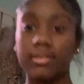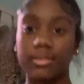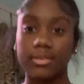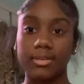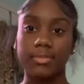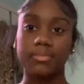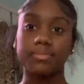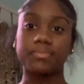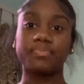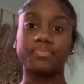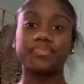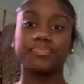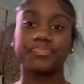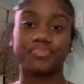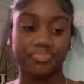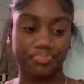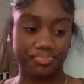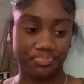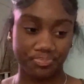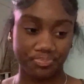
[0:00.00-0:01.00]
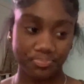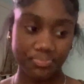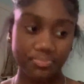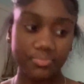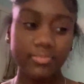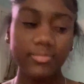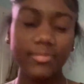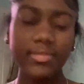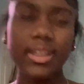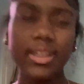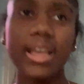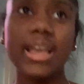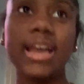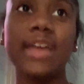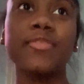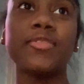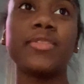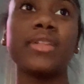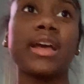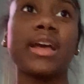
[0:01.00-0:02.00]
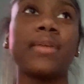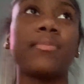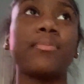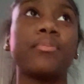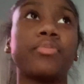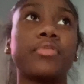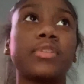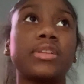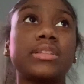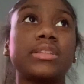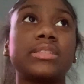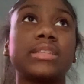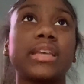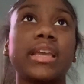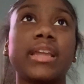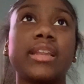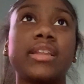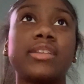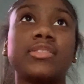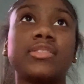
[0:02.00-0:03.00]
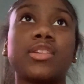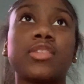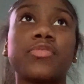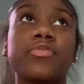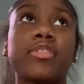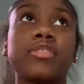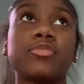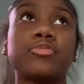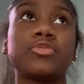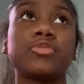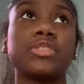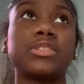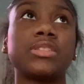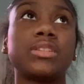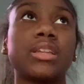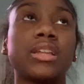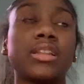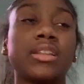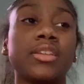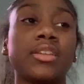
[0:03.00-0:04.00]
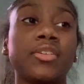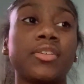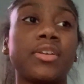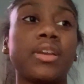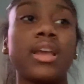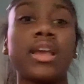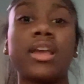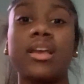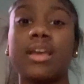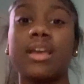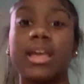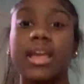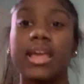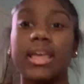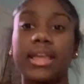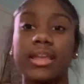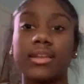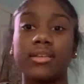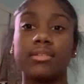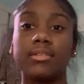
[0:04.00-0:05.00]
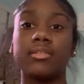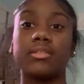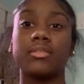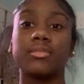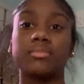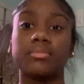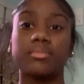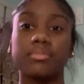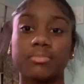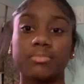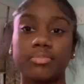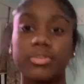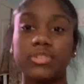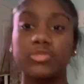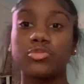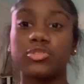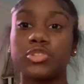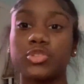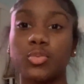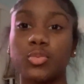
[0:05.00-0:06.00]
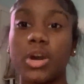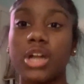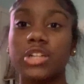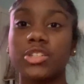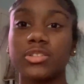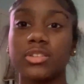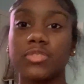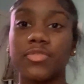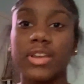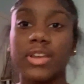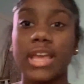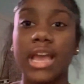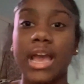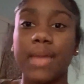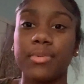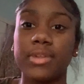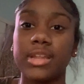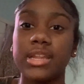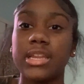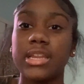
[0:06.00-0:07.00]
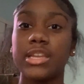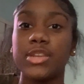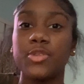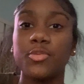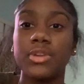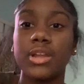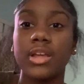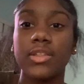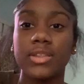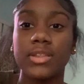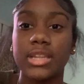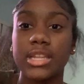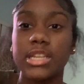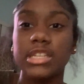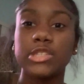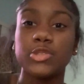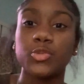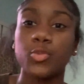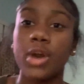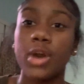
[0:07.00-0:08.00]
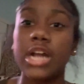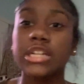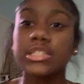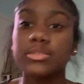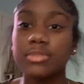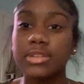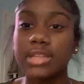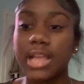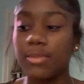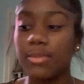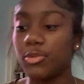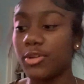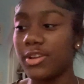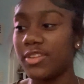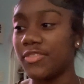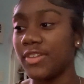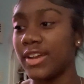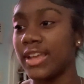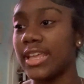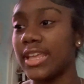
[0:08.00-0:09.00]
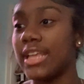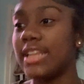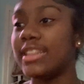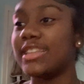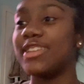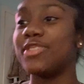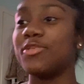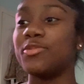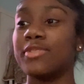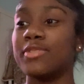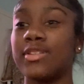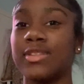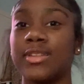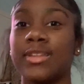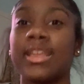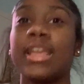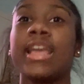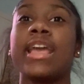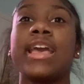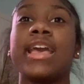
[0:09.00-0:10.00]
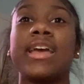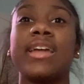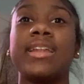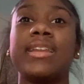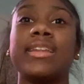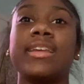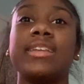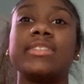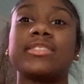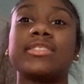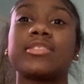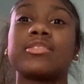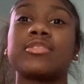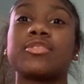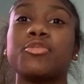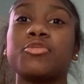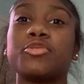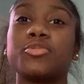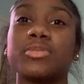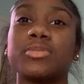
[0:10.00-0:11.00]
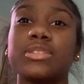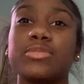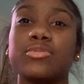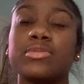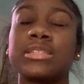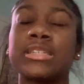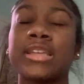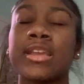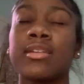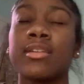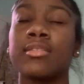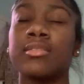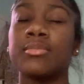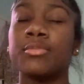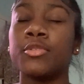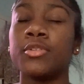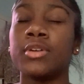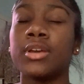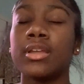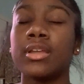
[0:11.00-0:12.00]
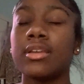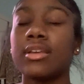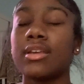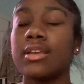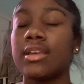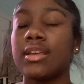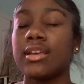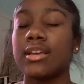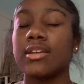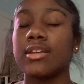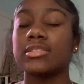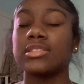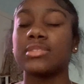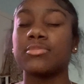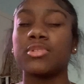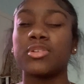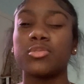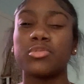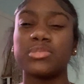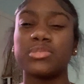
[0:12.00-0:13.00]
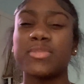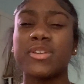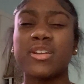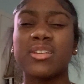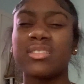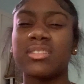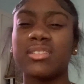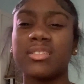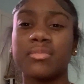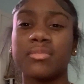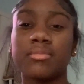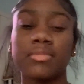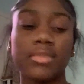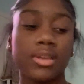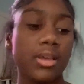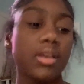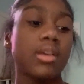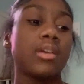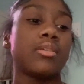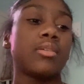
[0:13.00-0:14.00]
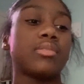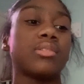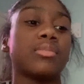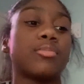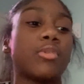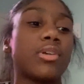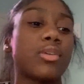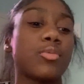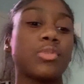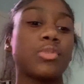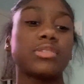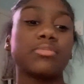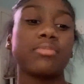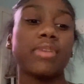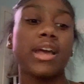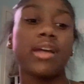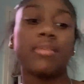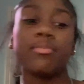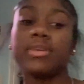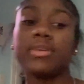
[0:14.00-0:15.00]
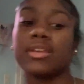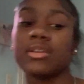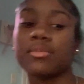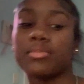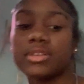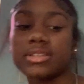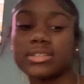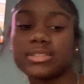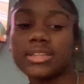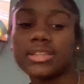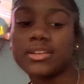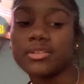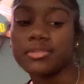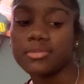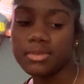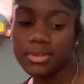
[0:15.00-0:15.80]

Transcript: um after that, Prince and his other friends were just sitting there. And um, Prince was just watching the fight happen. He didn't do nothing. He just watched me and that boy fight and didn't do nothing. And his excuse was he was scared of the boy because the boy was bigger than him. The boy was that big, but still.